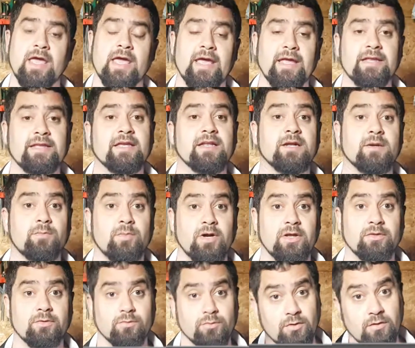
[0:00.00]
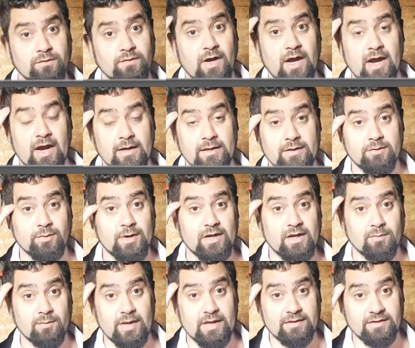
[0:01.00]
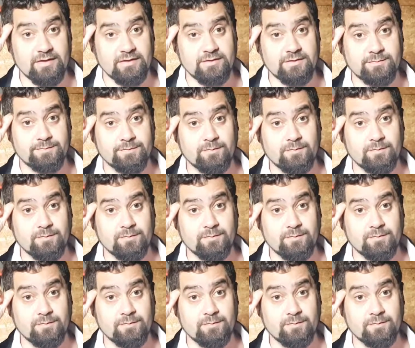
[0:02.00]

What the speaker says: and get up on the roof, I highly recommend it.